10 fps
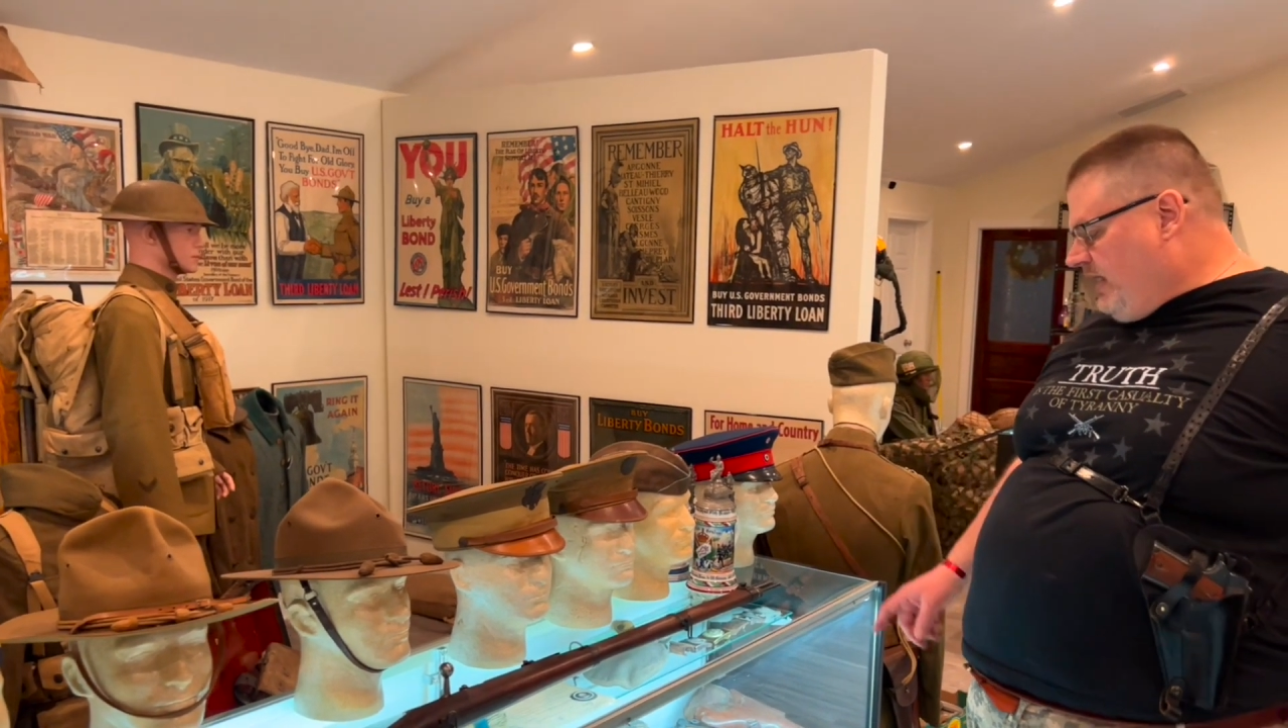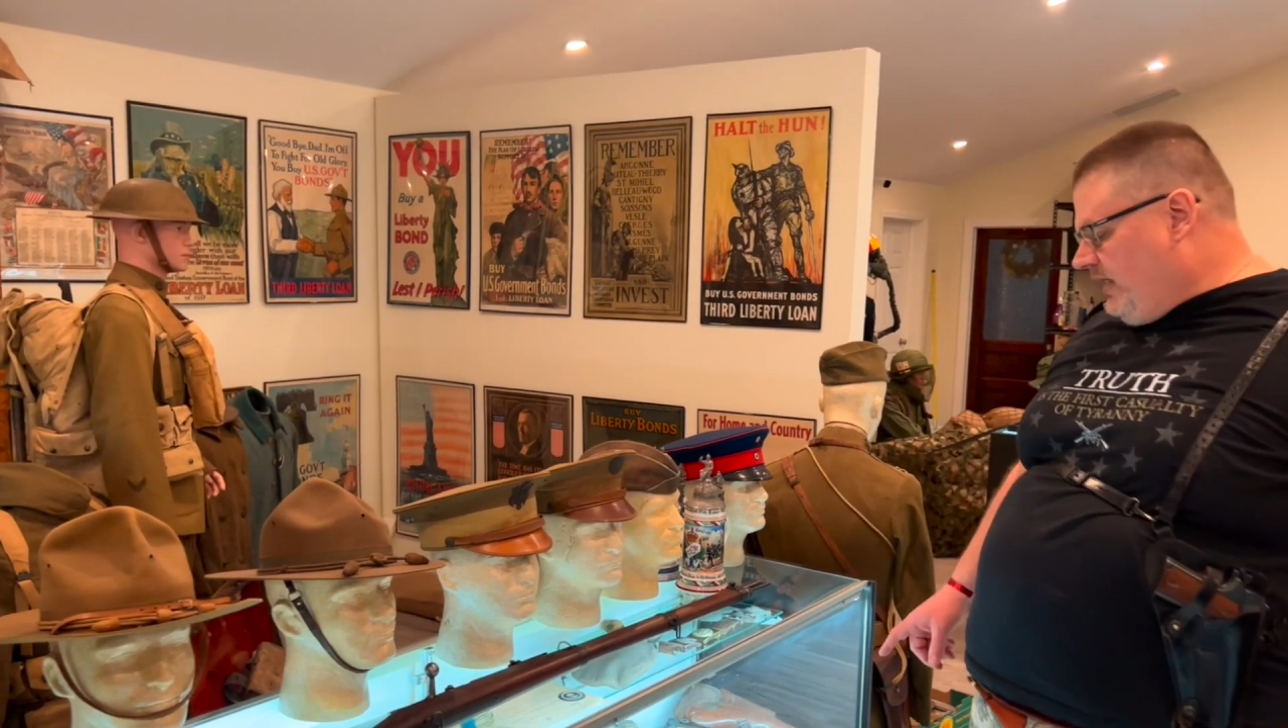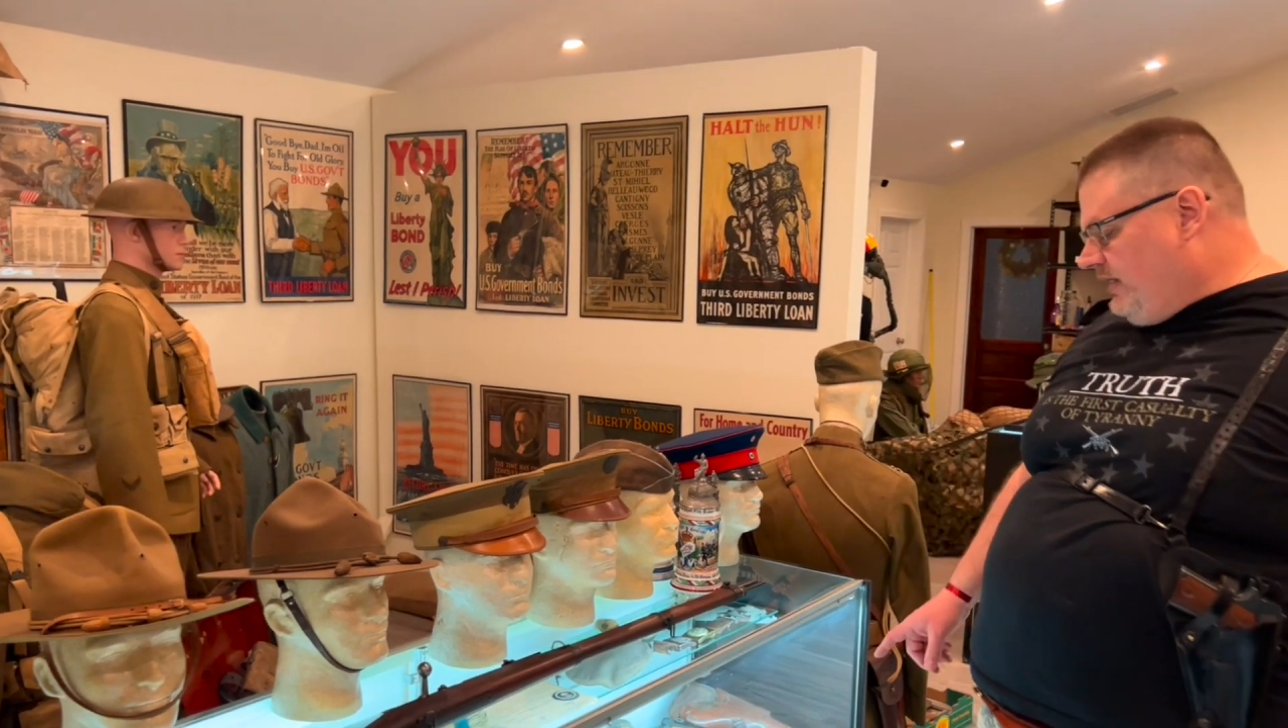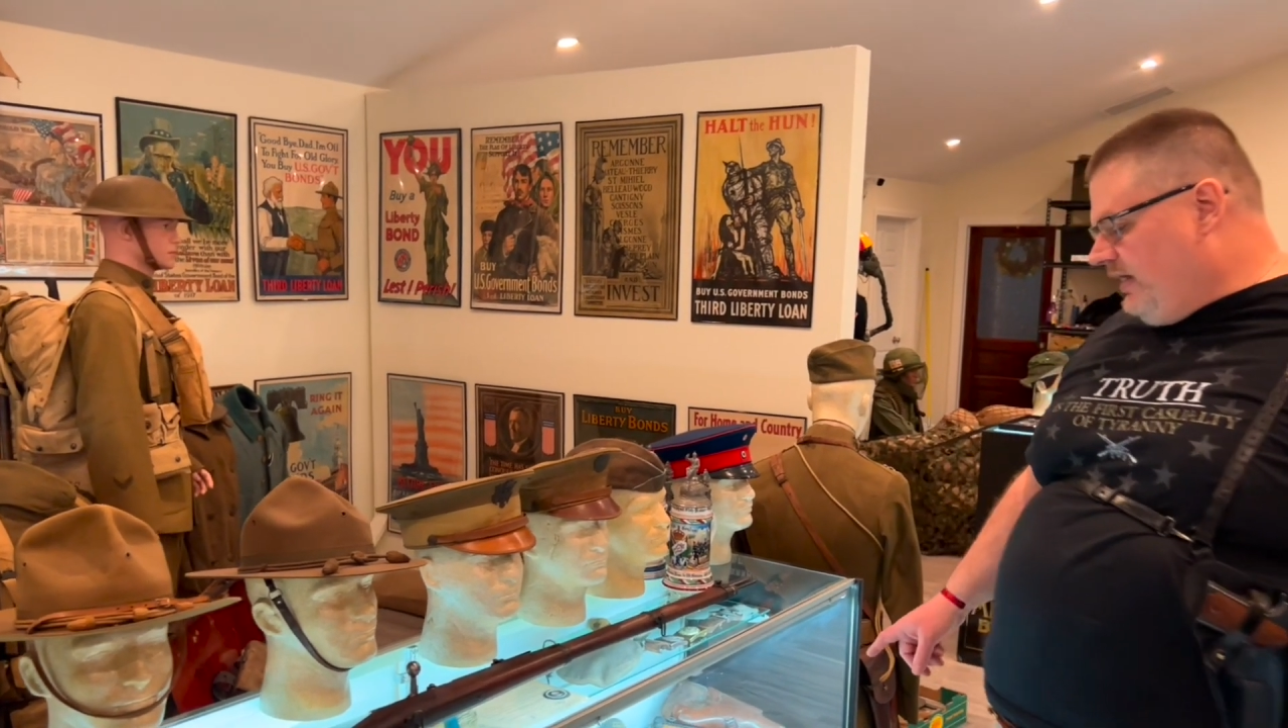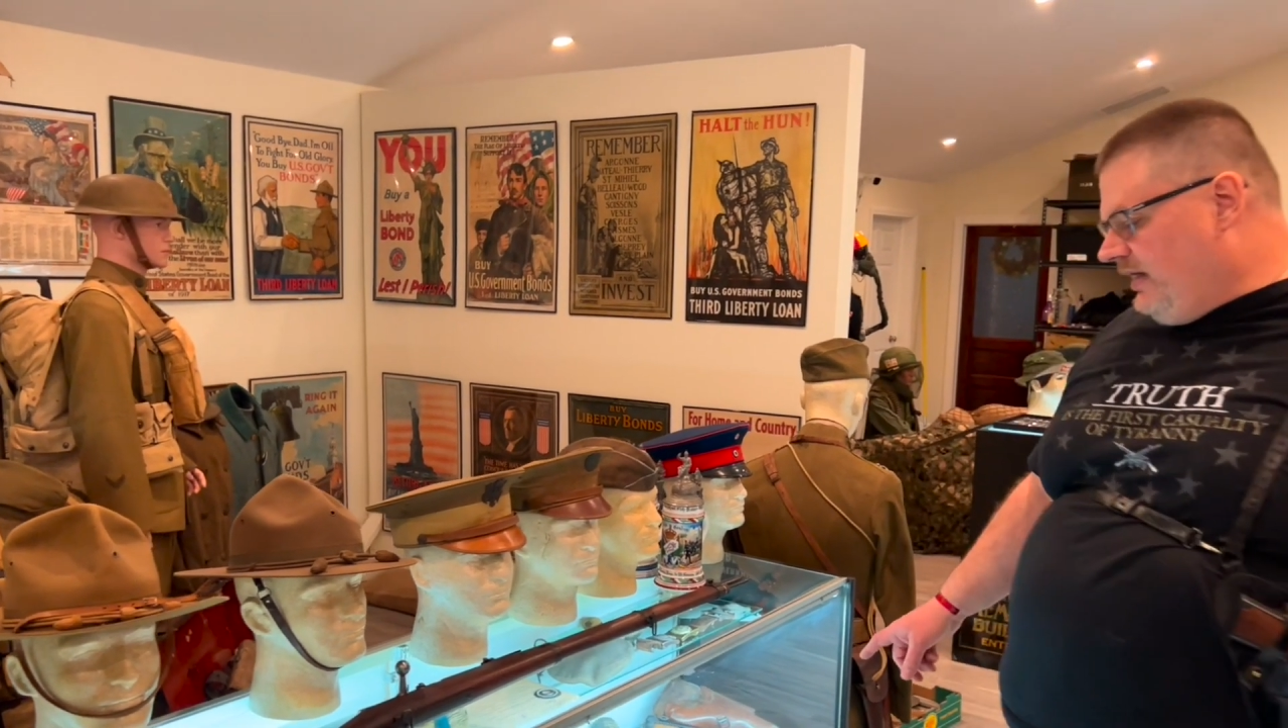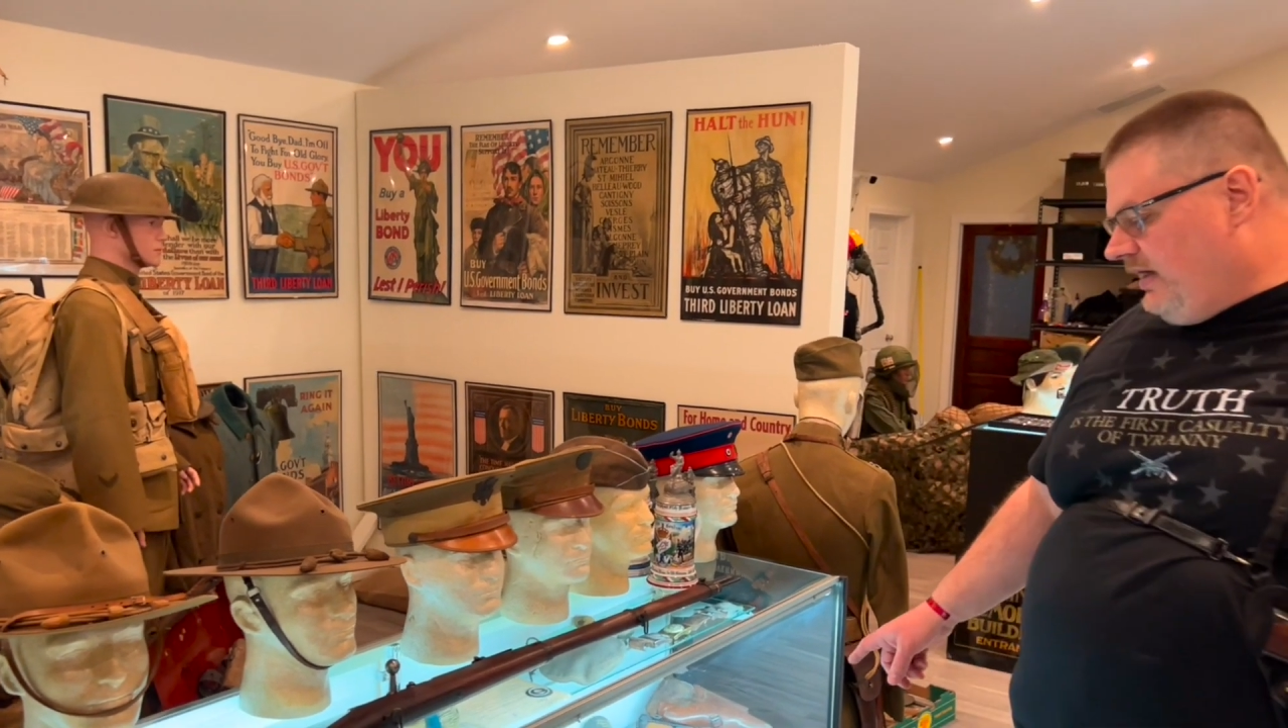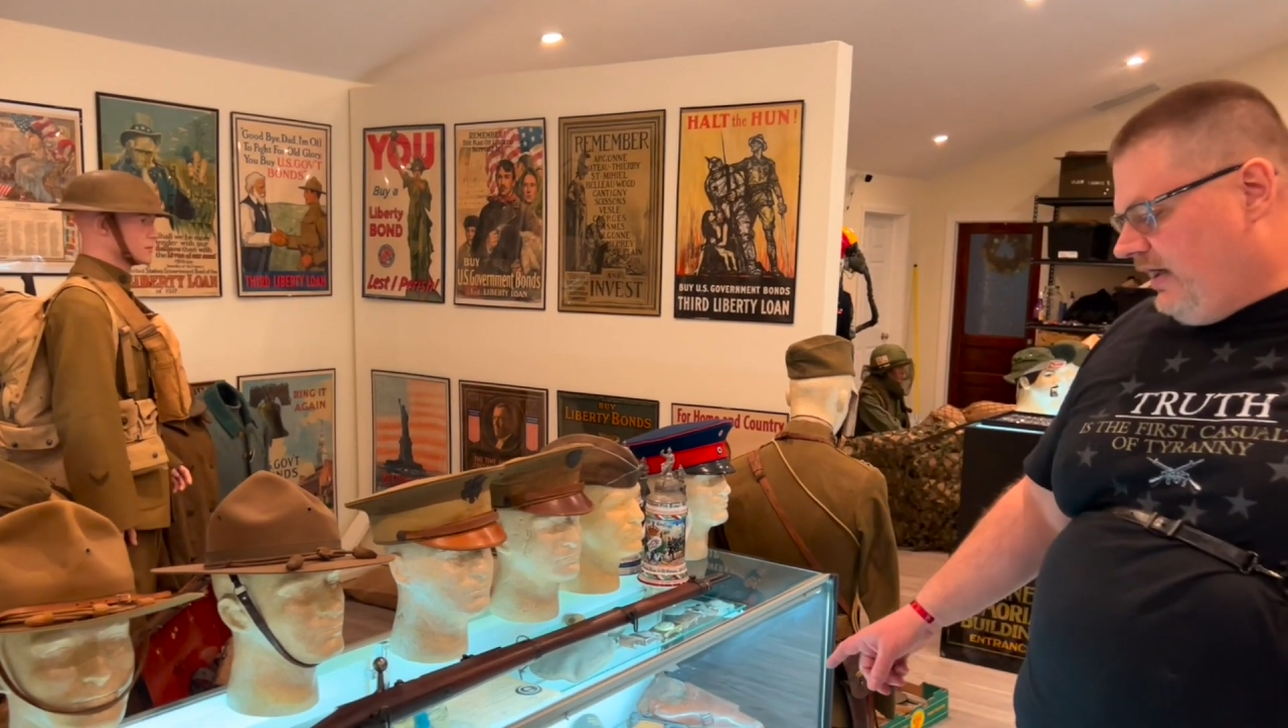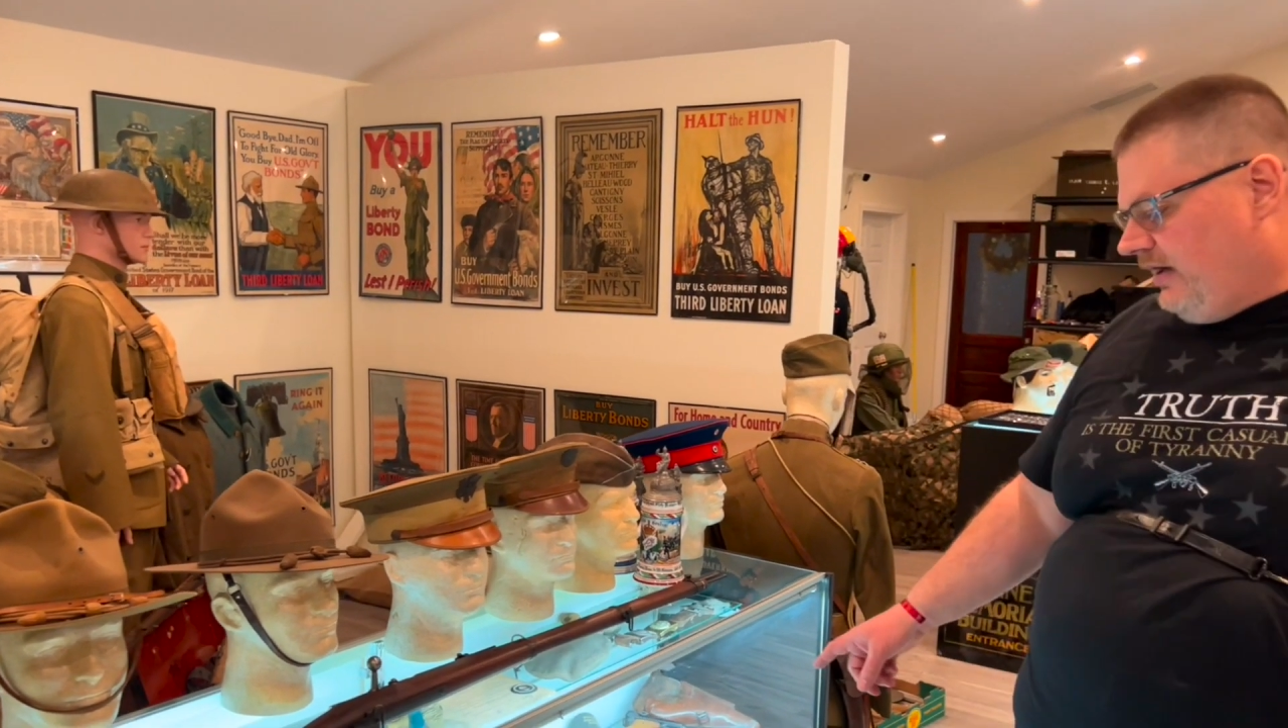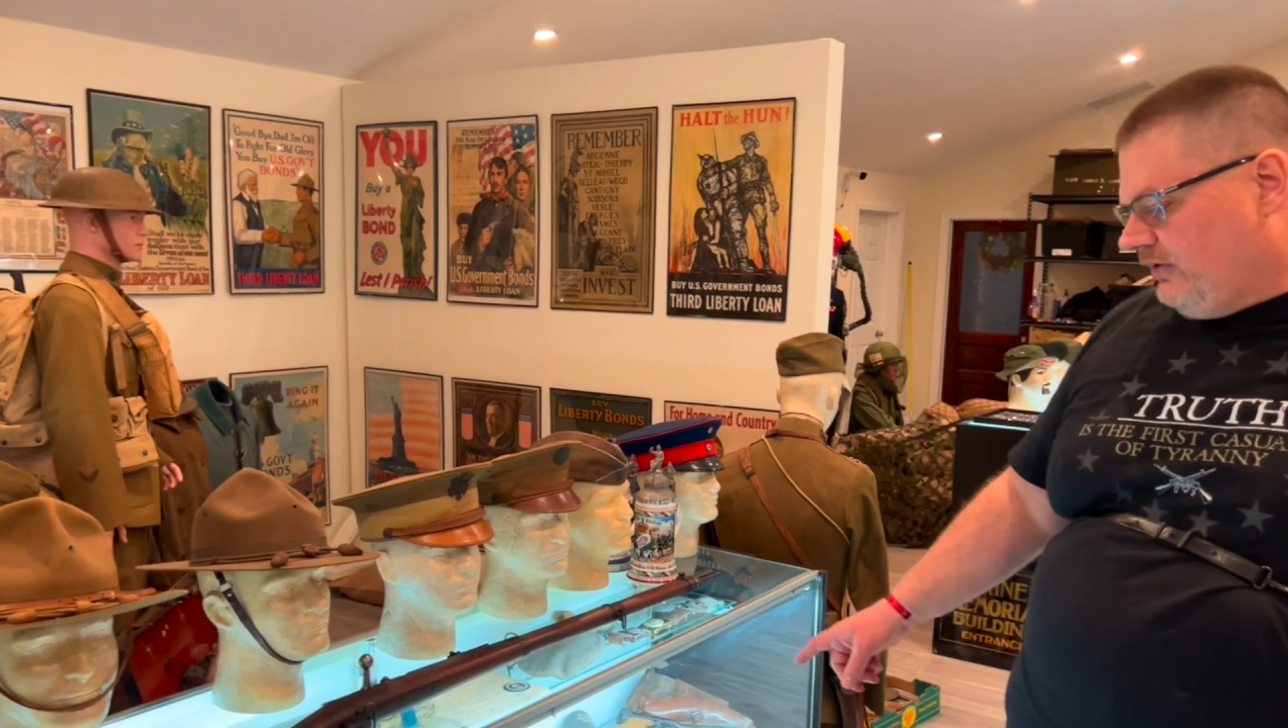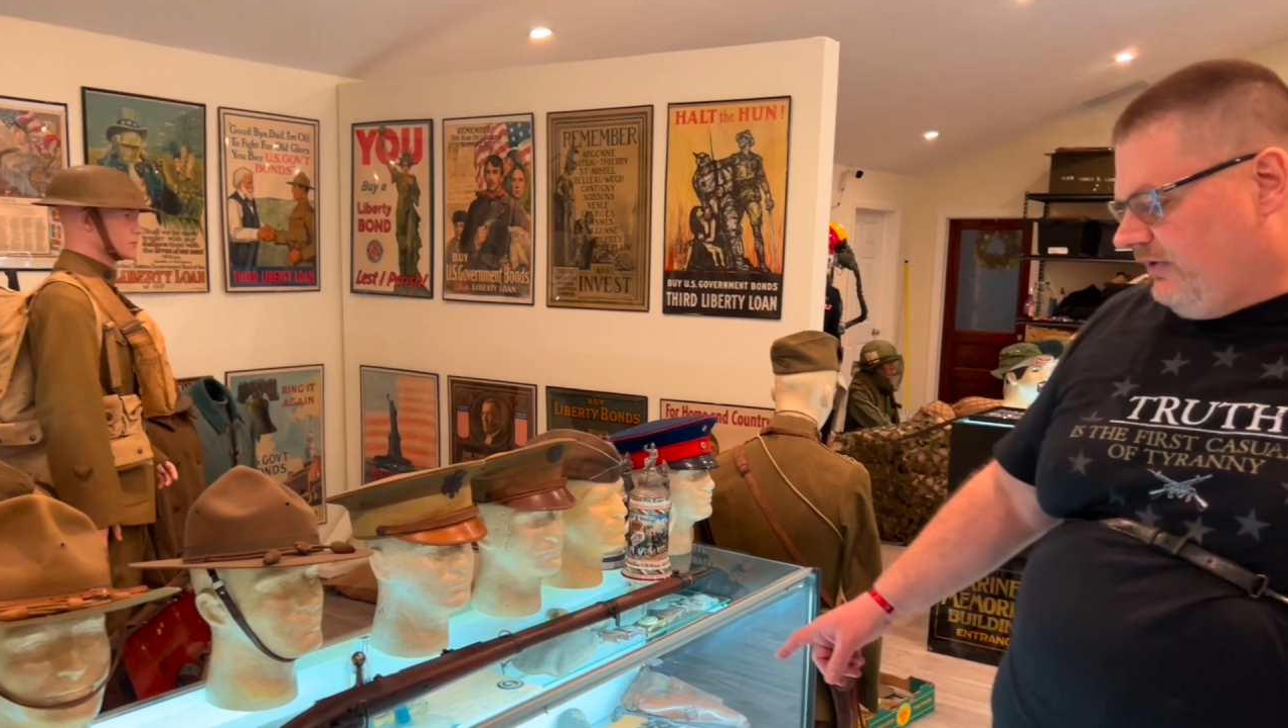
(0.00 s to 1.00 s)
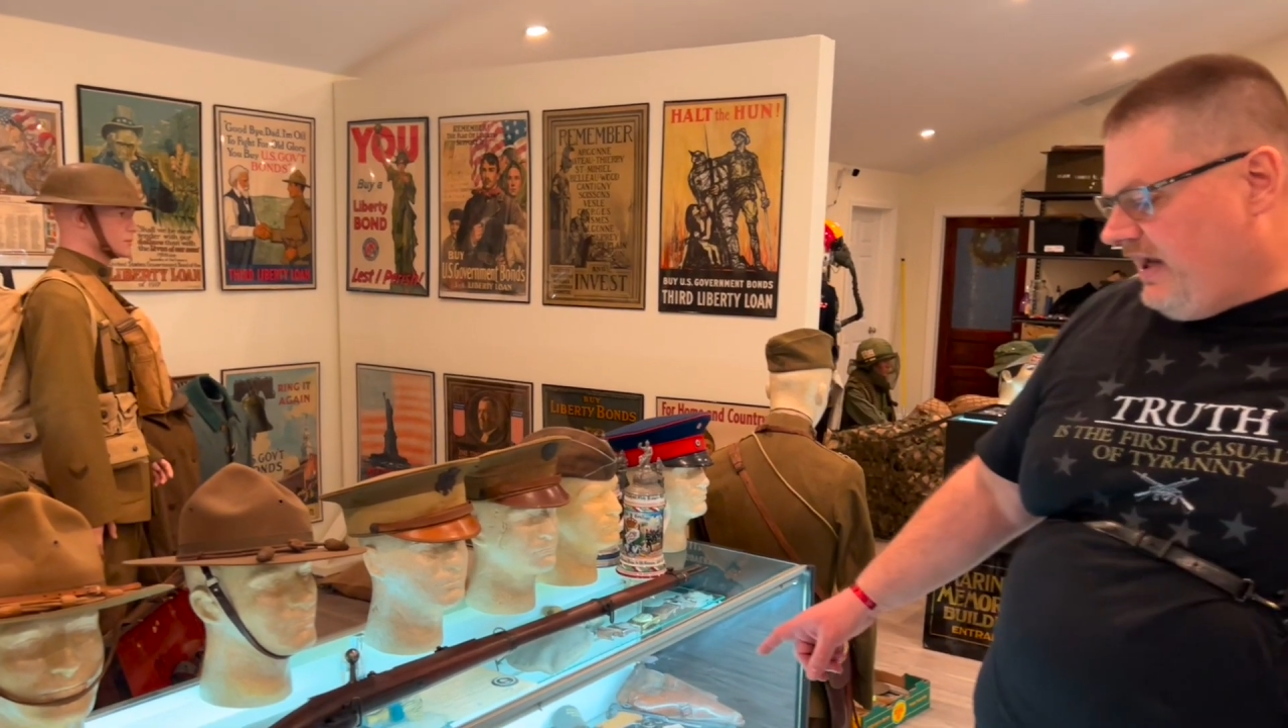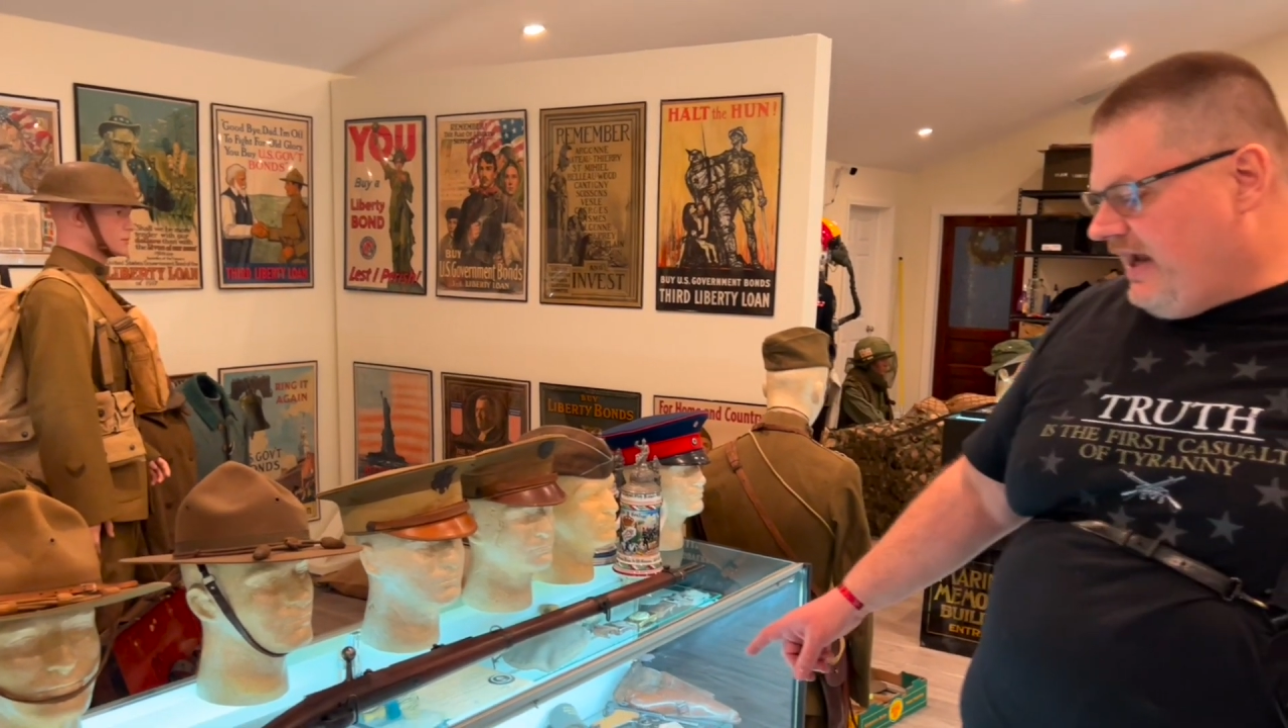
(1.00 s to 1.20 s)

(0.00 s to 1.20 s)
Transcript: And then here we